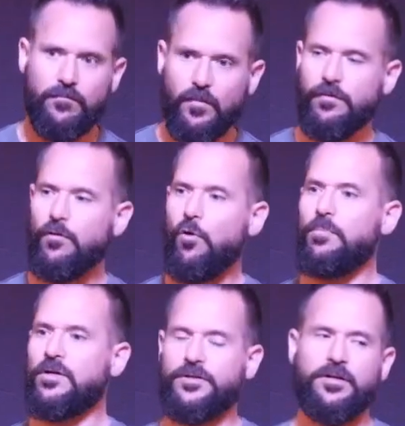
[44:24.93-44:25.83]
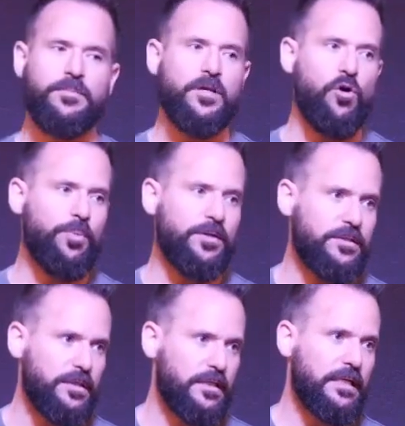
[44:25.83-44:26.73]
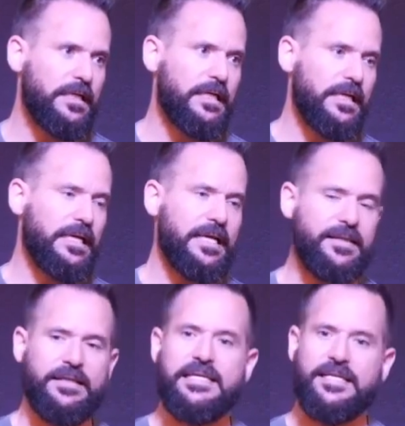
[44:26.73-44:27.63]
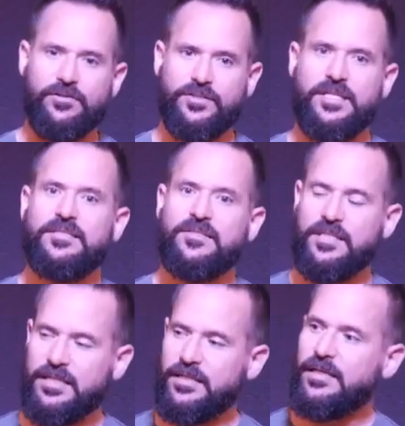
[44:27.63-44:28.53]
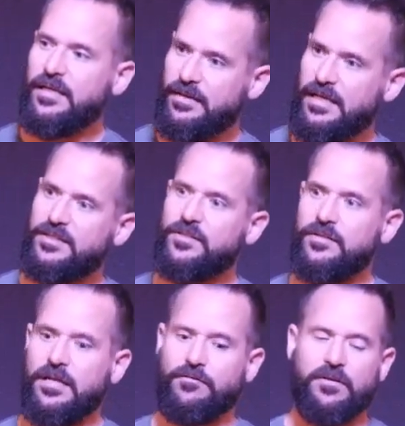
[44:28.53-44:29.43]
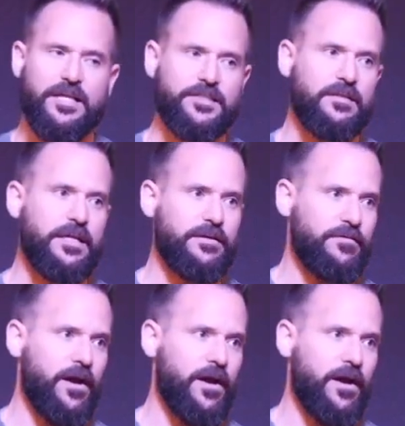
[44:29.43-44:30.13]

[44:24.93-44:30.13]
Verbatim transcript: Old books are going to be opened, and then they get their sentencing, and that's the everlasting lake of fire.